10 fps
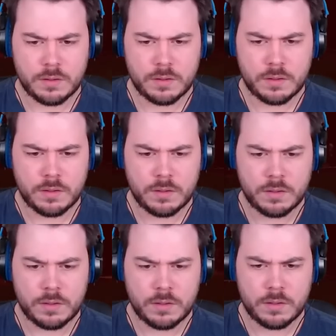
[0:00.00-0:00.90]

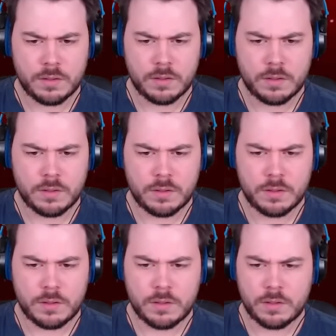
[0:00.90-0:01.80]

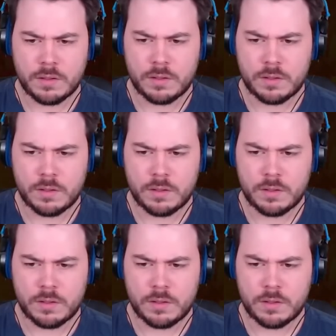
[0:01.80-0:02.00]
Nobody speaks.